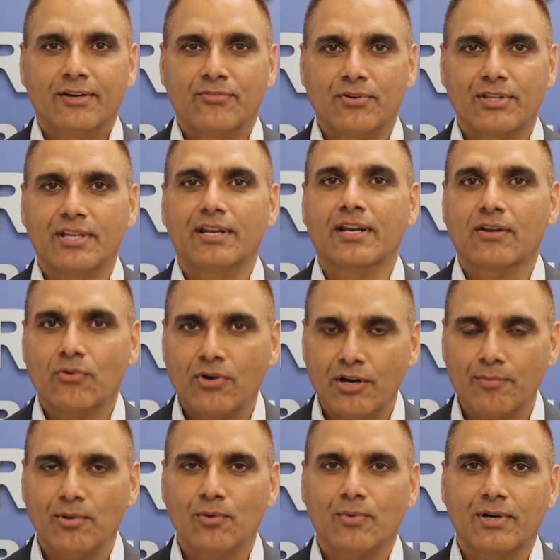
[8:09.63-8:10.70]
for the
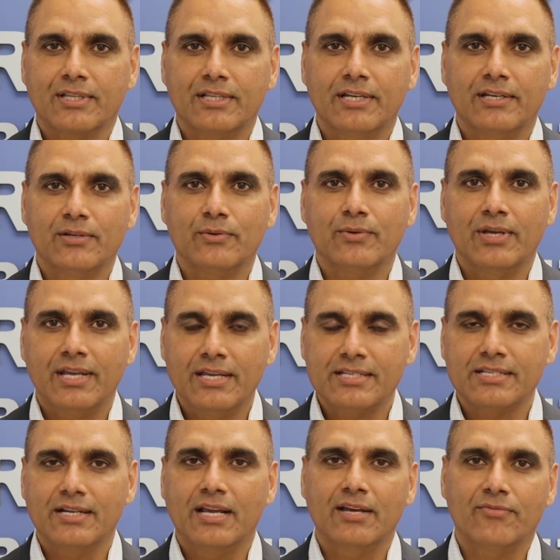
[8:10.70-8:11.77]
incredible work they do each
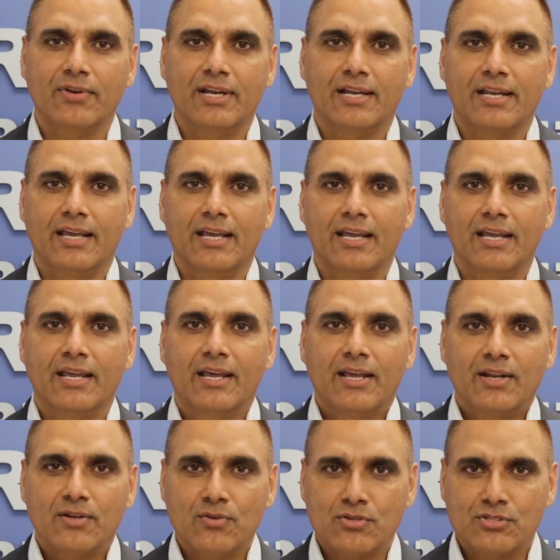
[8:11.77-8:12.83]
and every day
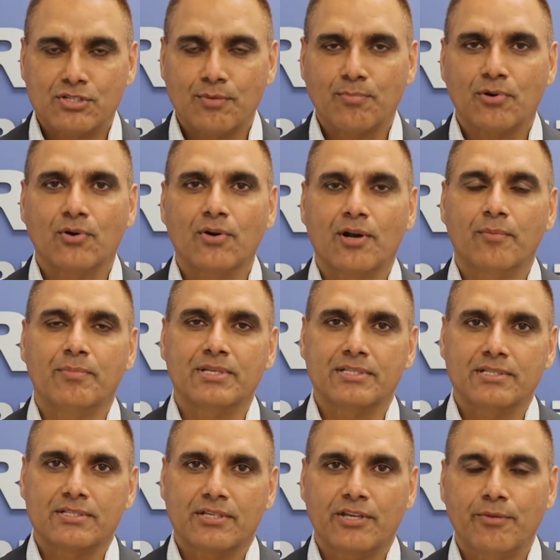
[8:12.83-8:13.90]
to support our
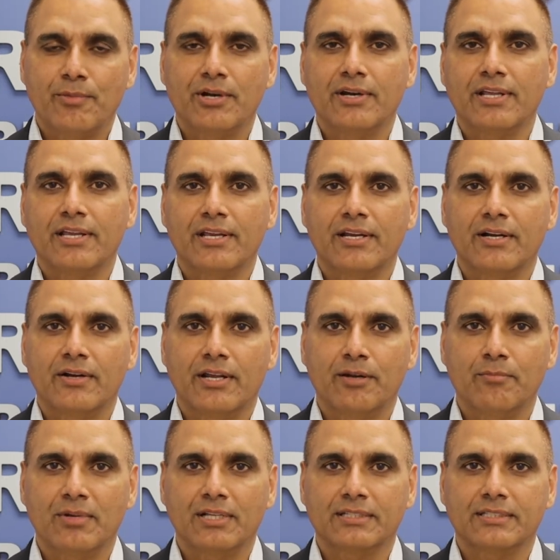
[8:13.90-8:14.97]
business community here
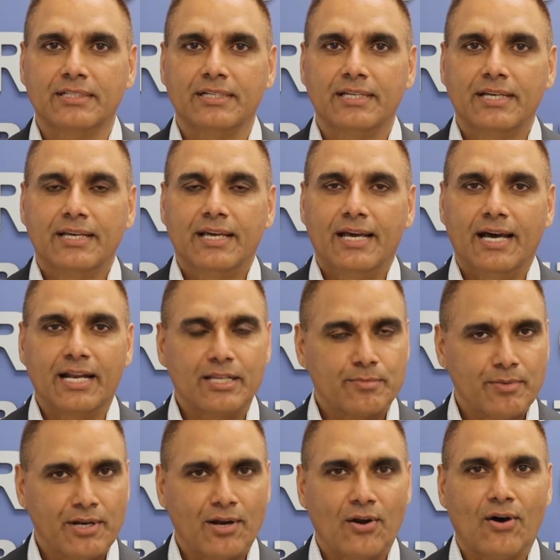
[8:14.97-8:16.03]
in Milton. And it's
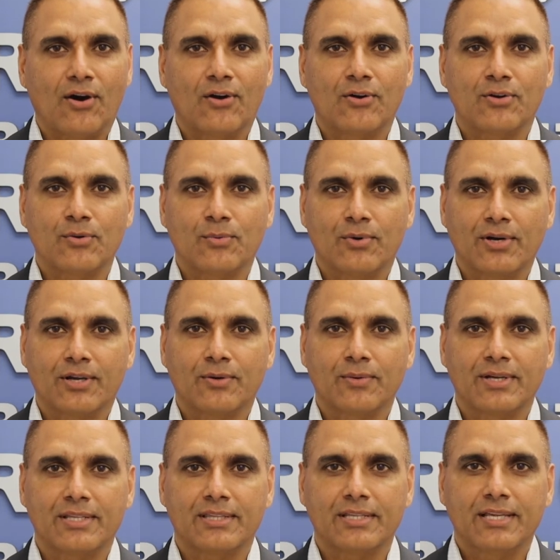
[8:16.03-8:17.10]
been an honor to work
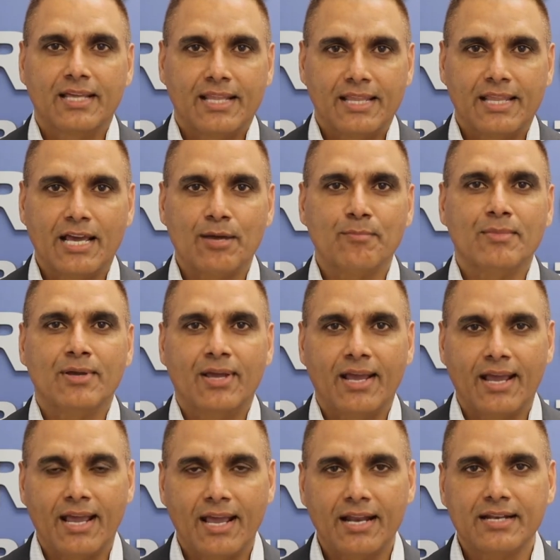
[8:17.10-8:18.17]
with them
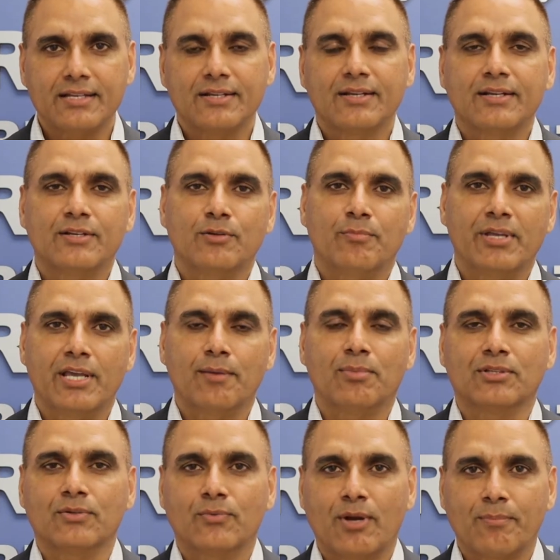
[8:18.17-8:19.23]
and to be
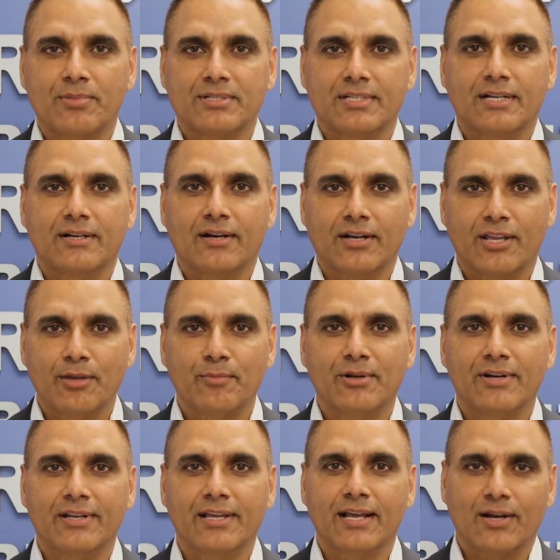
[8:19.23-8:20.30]
able to represent our
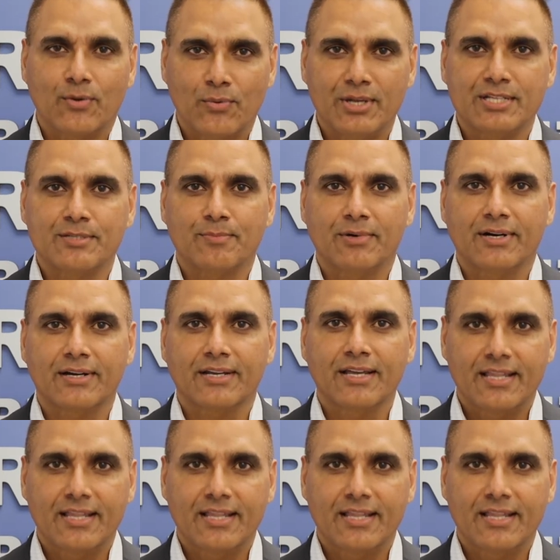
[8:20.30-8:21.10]
community at Queen's Park.